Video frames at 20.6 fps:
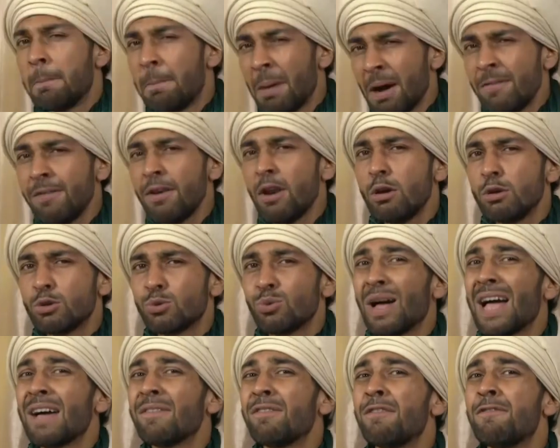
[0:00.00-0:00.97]
buffaloes
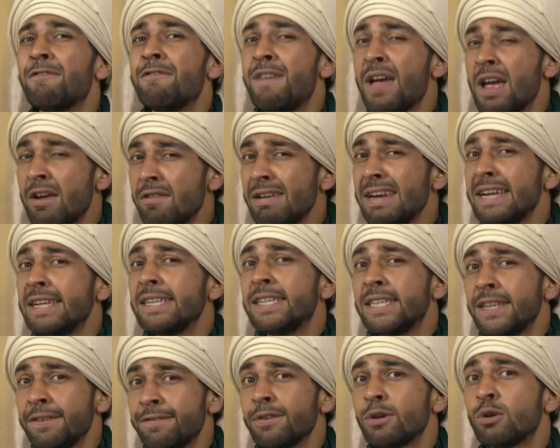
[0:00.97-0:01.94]
will have a very
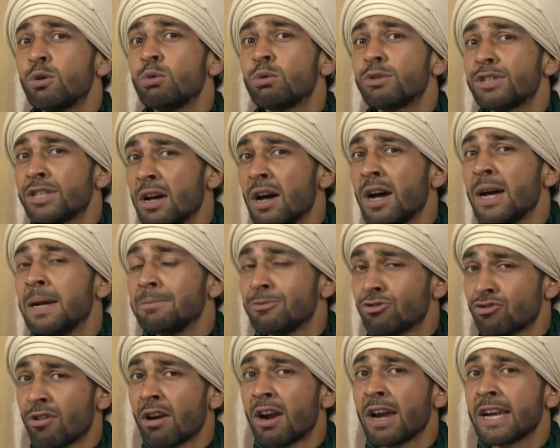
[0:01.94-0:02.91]
difficult time
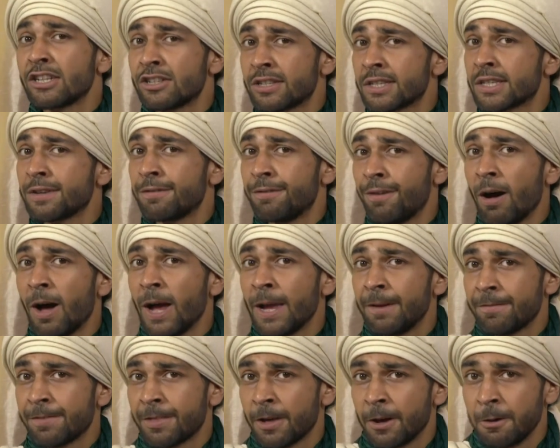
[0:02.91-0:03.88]
trying to
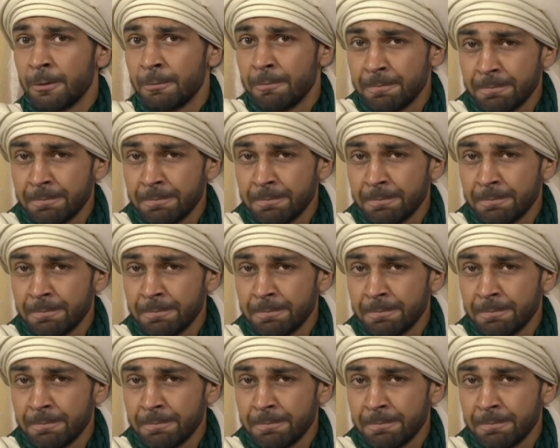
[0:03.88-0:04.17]
survive, though.